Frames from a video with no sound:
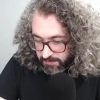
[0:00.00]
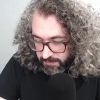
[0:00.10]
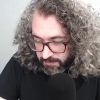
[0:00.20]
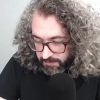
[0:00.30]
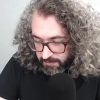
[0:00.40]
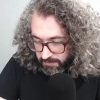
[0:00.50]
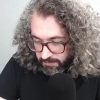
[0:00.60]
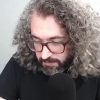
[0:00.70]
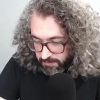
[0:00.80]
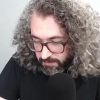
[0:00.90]

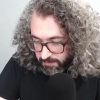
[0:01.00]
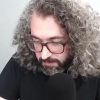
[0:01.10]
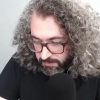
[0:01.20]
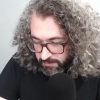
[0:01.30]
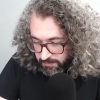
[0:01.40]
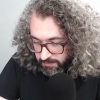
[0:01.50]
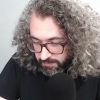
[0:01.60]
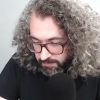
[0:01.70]
(no one is talking)